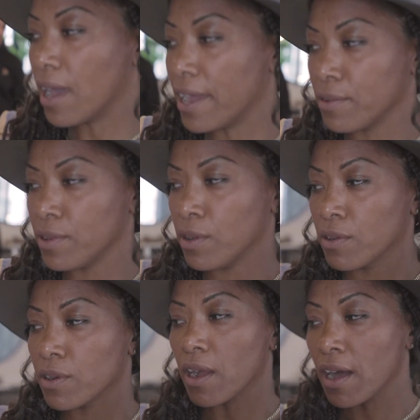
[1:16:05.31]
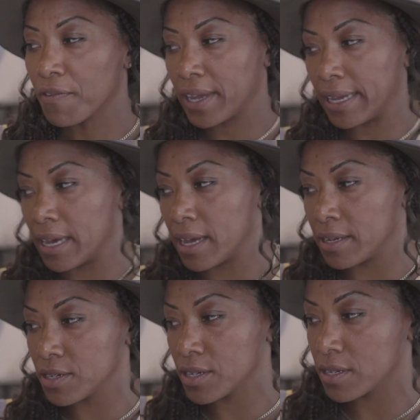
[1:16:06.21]
I don't know her
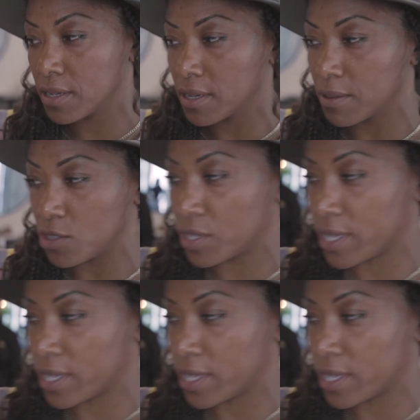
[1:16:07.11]
offhand. She